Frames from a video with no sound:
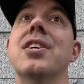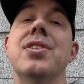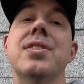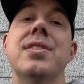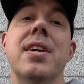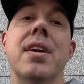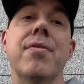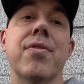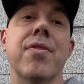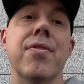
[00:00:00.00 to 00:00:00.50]
should
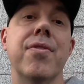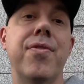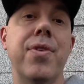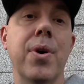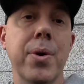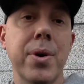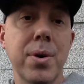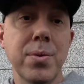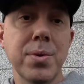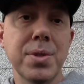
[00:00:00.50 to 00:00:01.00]
say, for
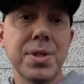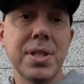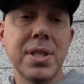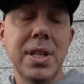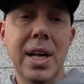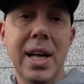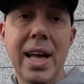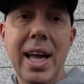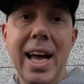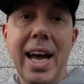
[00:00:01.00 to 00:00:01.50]
photos.
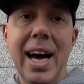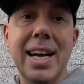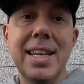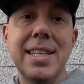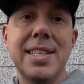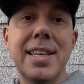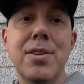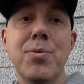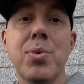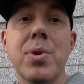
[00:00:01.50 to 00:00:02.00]
I
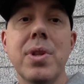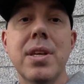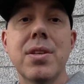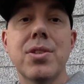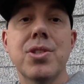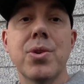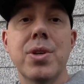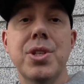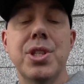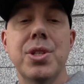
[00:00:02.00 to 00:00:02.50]
did really
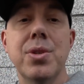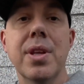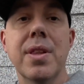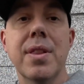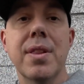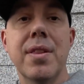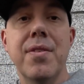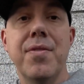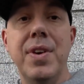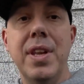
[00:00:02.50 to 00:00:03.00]
enjoy
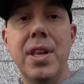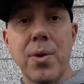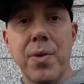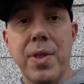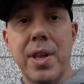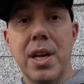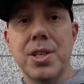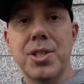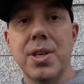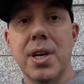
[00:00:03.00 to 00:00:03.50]
shooting the video
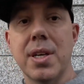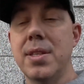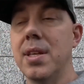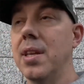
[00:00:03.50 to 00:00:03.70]
that I shot